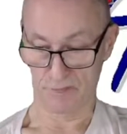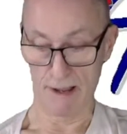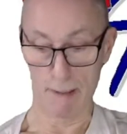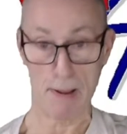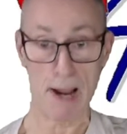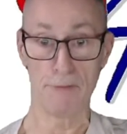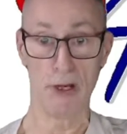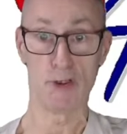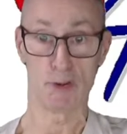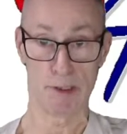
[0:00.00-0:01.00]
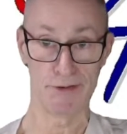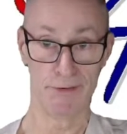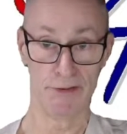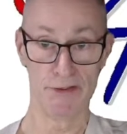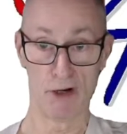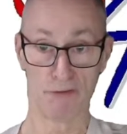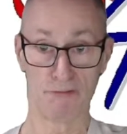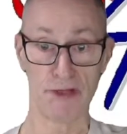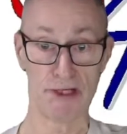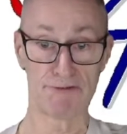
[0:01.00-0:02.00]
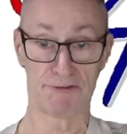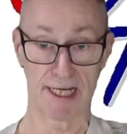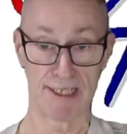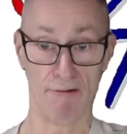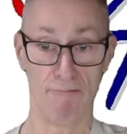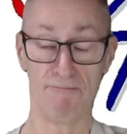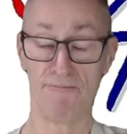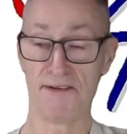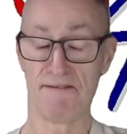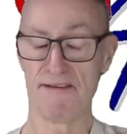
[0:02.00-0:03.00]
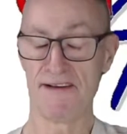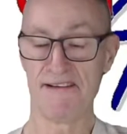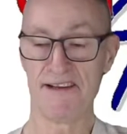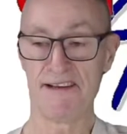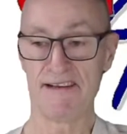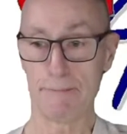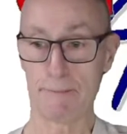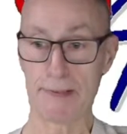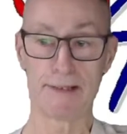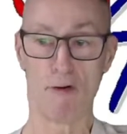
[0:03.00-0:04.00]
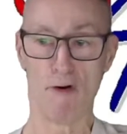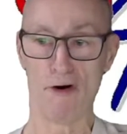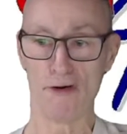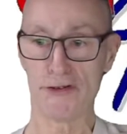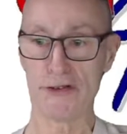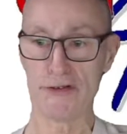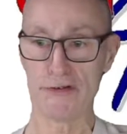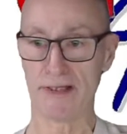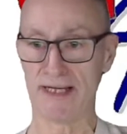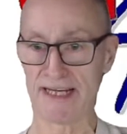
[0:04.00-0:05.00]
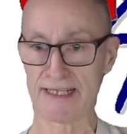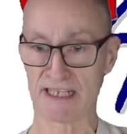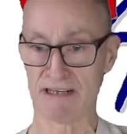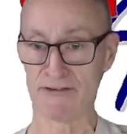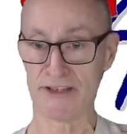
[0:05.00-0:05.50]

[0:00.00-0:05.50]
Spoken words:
about those reasons on this channel because it goes